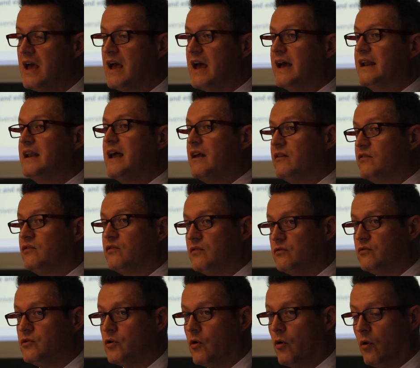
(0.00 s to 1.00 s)
And as
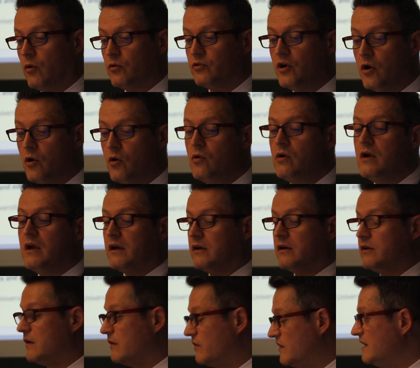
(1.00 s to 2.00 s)
you all know,
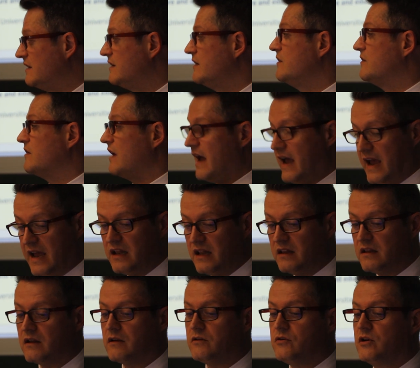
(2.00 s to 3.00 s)
cities
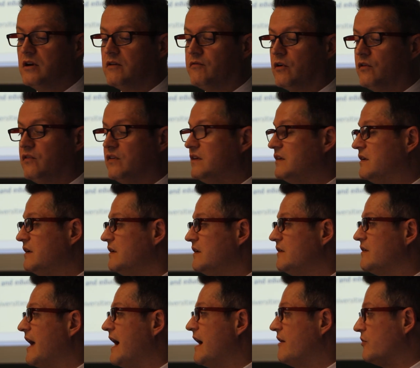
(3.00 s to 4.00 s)
and
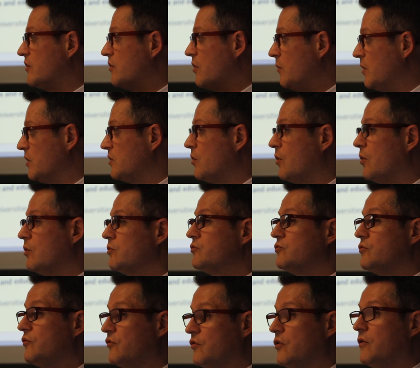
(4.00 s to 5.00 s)
universities have a common goal
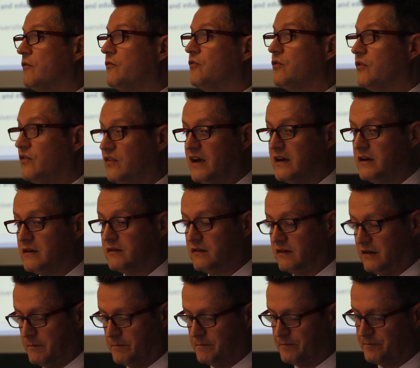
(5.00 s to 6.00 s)
to serve society.